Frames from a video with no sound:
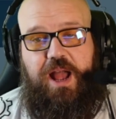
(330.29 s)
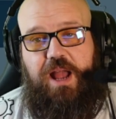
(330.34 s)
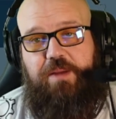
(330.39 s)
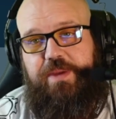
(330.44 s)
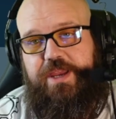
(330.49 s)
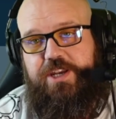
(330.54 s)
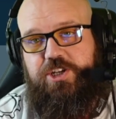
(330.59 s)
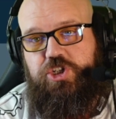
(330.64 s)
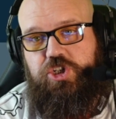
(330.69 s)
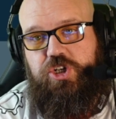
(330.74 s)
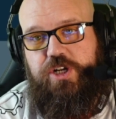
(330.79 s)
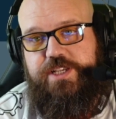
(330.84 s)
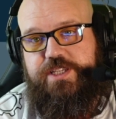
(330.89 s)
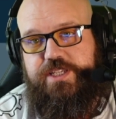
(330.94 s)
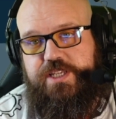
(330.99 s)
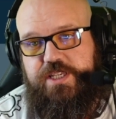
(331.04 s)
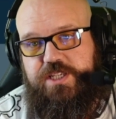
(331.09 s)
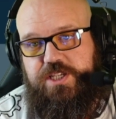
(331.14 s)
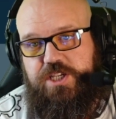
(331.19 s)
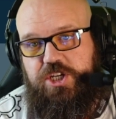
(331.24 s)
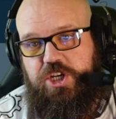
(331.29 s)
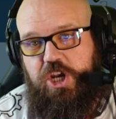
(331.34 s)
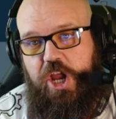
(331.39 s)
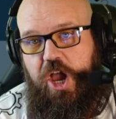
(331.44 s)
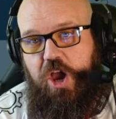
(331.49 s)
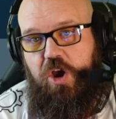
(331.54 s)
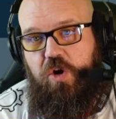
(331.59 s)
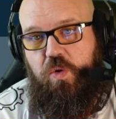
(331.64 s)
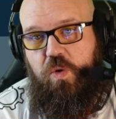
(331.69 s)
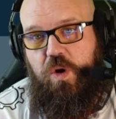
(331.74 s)
I'm interested to
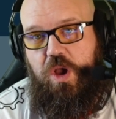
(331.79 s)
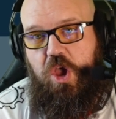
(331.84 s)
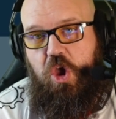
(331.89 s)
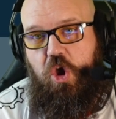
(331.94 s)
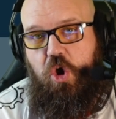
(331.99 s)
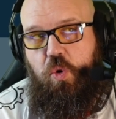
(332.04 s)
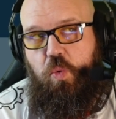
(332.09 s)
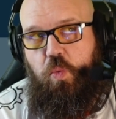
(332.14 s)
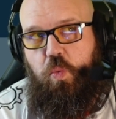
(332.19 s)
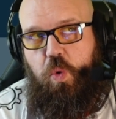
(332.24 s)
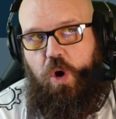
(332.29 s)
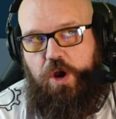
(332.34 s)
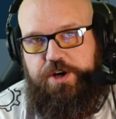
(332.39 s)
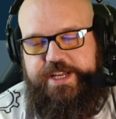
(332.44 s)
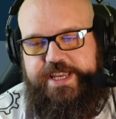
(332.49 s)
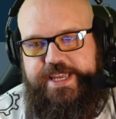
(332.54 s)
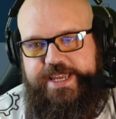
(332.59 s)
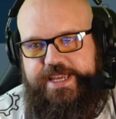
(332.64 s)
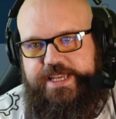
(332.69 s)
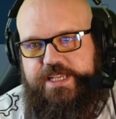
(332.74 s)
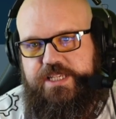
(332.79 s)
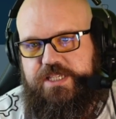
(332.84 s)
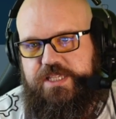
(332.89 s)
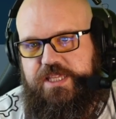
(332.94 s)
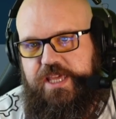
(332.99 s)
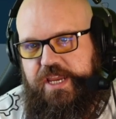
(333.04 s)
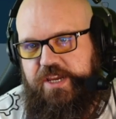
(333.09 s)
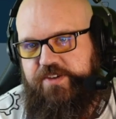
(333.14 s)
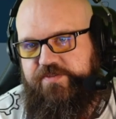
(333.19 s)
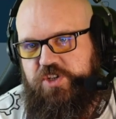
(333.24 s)
know what it is
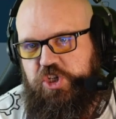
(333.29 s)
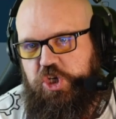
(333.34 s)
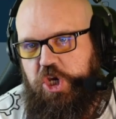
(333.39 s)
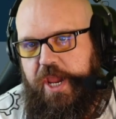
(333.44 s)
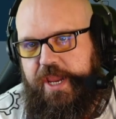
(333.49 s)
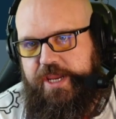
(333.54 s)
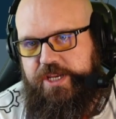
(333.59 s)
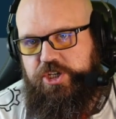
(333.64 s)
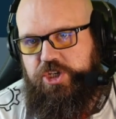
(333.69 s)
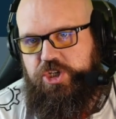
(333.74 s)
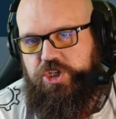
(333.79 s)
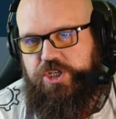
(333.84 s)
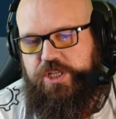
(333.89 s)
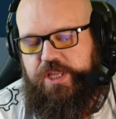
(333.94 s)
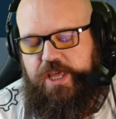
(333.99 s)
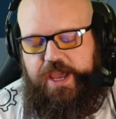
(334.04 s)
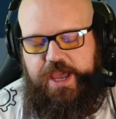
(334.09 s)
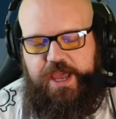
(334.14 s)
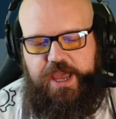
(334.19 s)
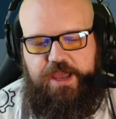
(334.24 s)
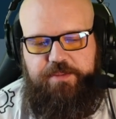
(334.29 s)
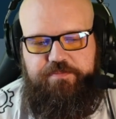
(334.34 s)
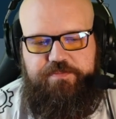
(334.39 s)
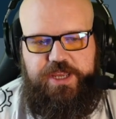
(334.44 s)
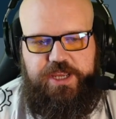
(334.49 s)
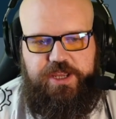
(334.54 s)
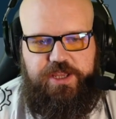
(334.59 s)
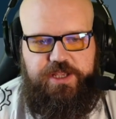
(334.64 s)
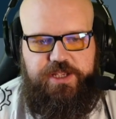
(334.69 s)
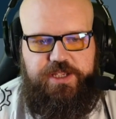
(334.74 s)
they've changed there,
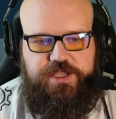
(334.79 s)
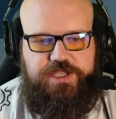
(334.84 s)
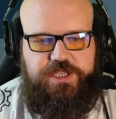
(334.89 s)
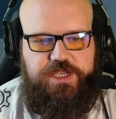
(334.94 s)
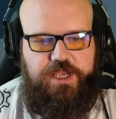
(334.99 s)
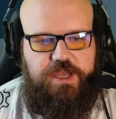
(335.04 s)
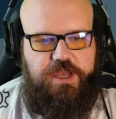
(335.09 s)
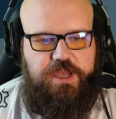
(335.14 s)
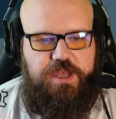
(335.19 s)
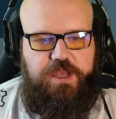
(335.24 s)
because